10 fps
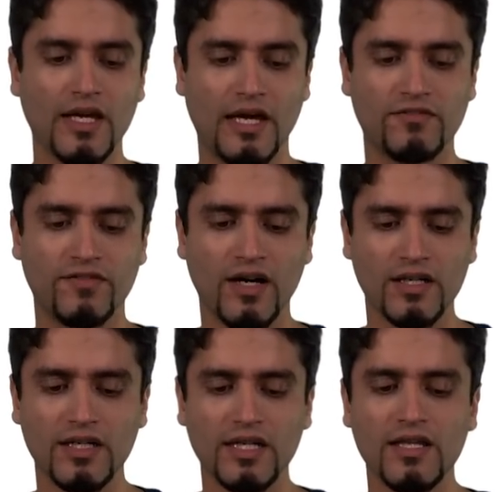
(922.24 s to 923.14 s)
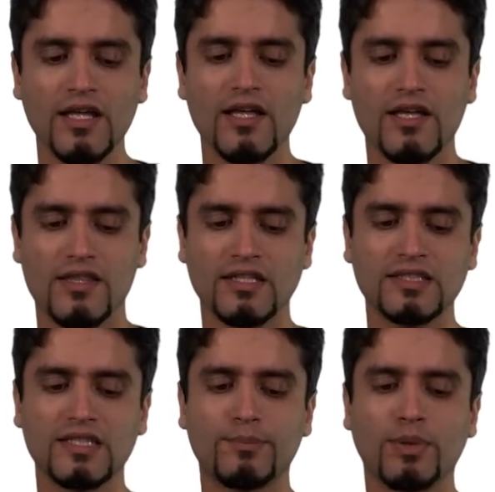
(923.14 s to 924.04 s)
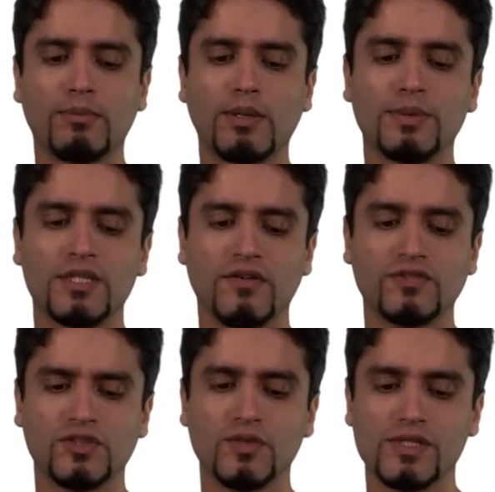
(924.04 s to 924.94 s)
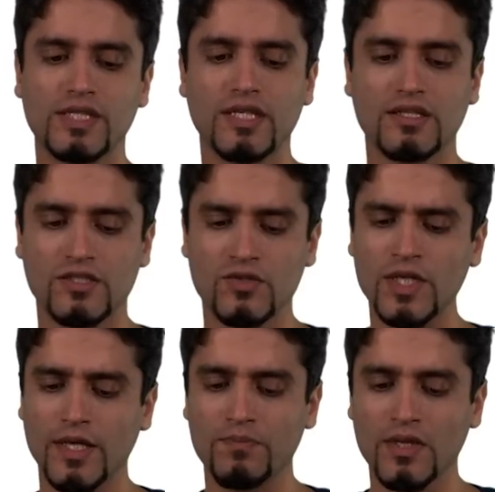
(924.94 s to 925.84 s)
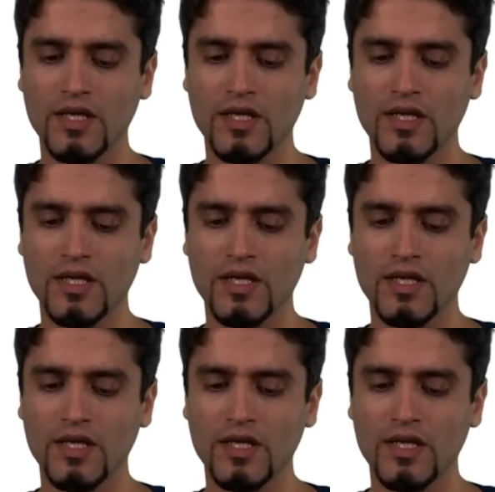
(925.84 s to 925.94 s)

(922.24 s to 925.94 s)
And finally, this is the probability of choosing the tree.